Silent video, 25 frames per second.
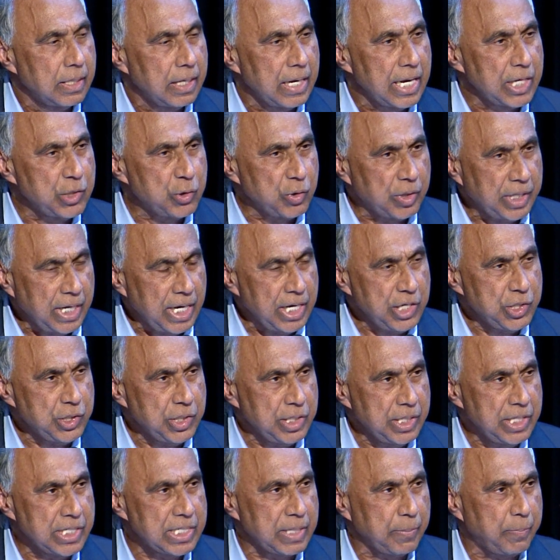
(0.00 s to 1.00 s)

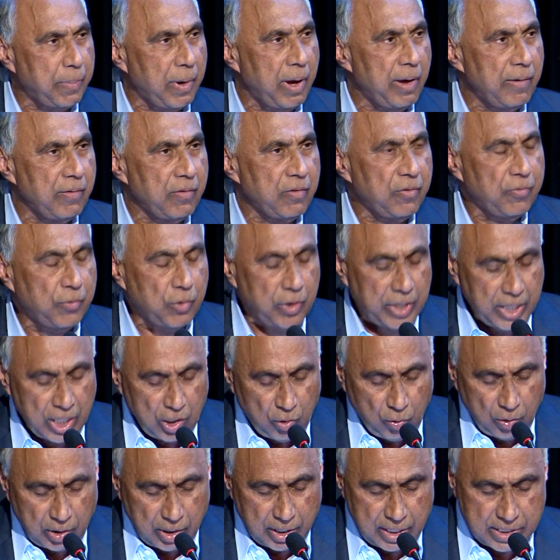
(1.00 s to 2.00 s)
Education is a powerful
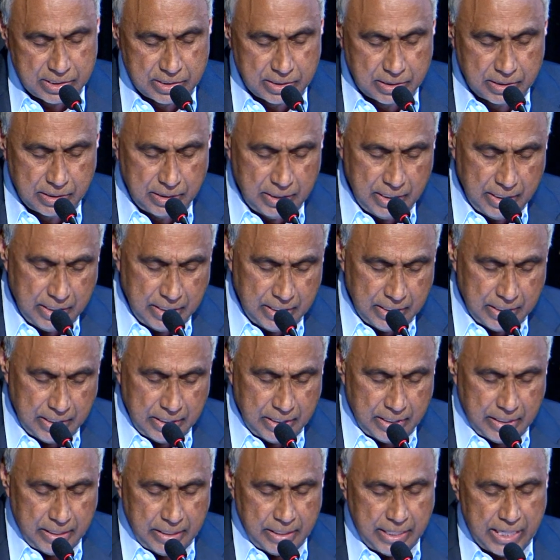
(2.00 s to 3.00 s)
equalizer.
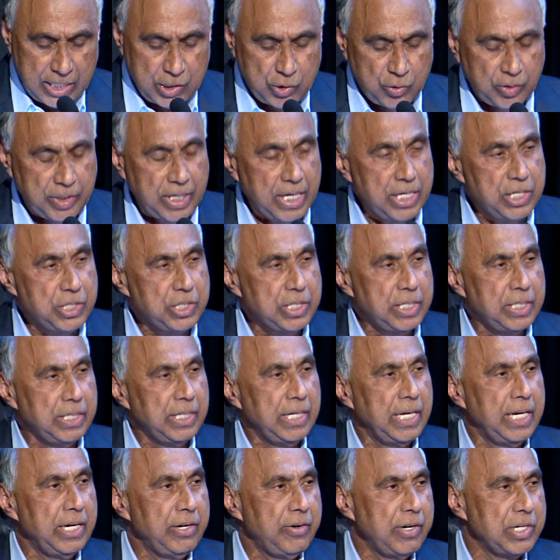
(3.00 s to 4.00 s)
Education
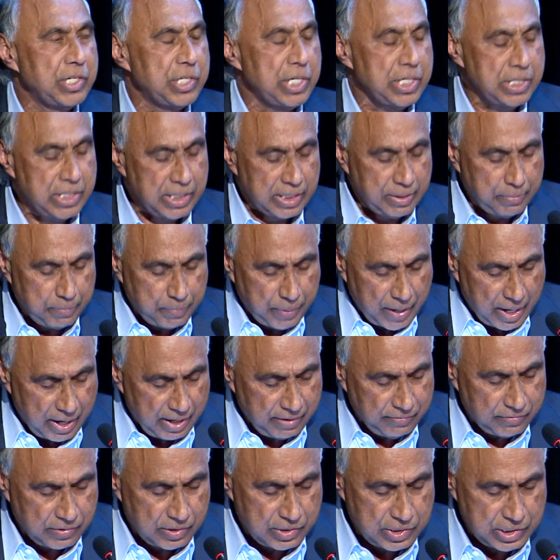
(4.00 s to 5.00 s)
enriches and
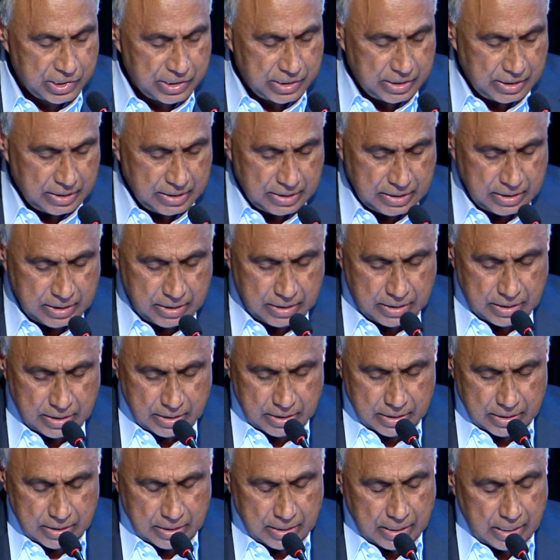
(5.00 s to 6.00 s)
empowers
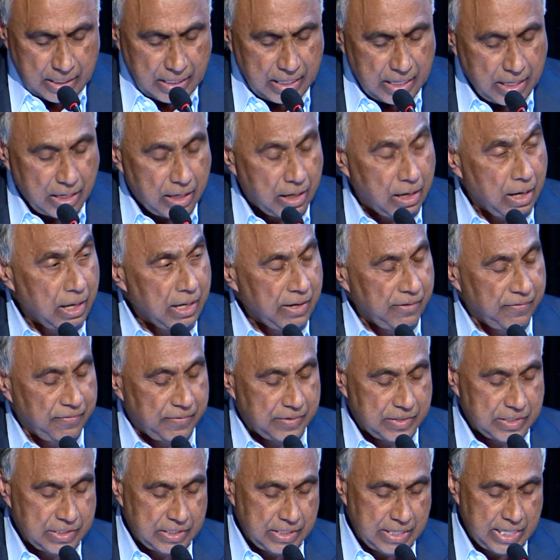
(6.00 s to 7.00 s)
all
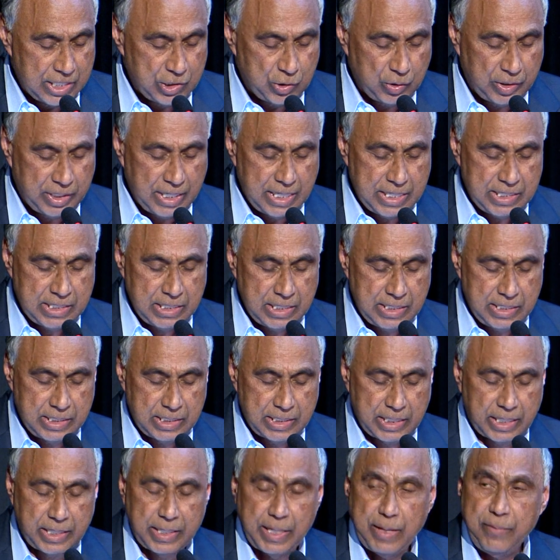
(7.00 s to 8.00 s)
of us. Education
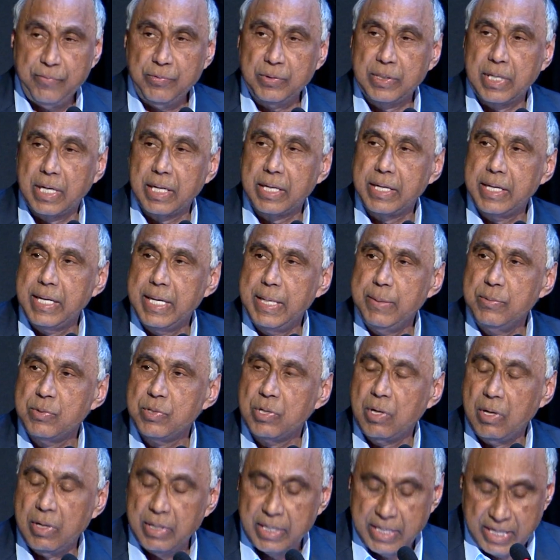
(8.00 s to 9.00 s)
is a gift that
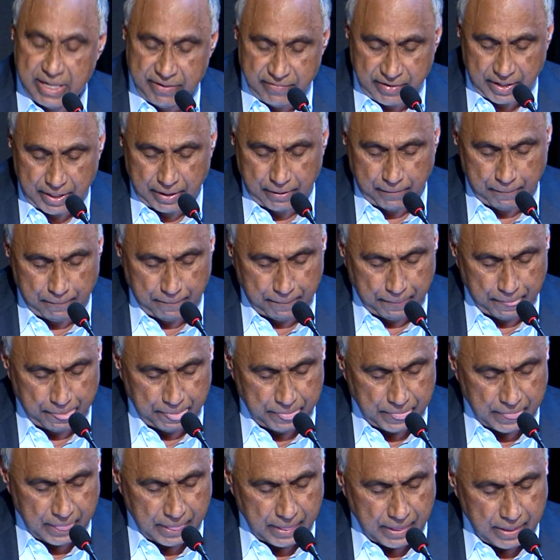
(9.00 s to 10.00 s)
keeps on giving.
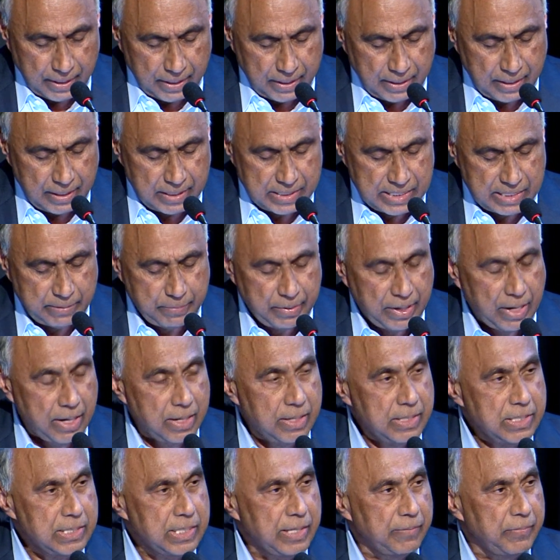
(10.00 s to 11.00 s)
and
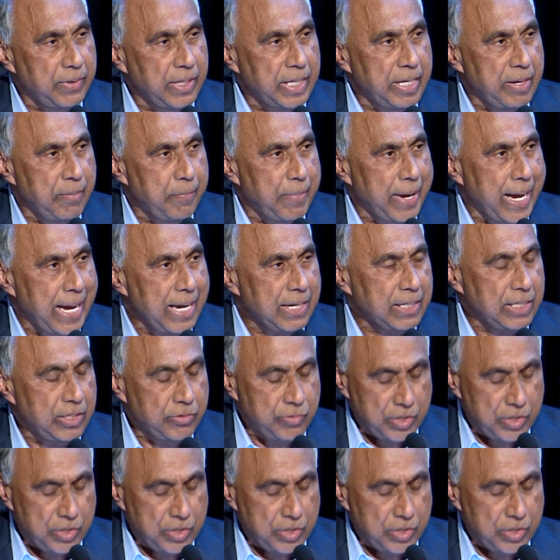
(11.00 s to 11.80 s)
demands that we give back in